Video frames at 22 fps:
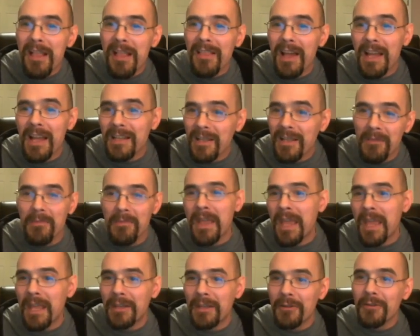Allied
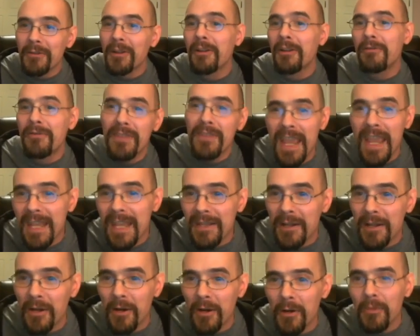Commander of
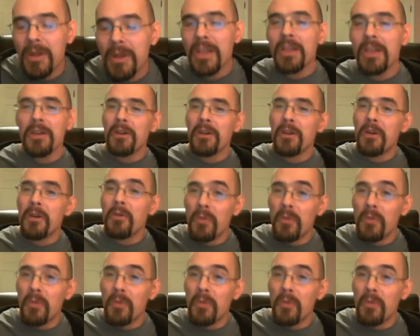NATO,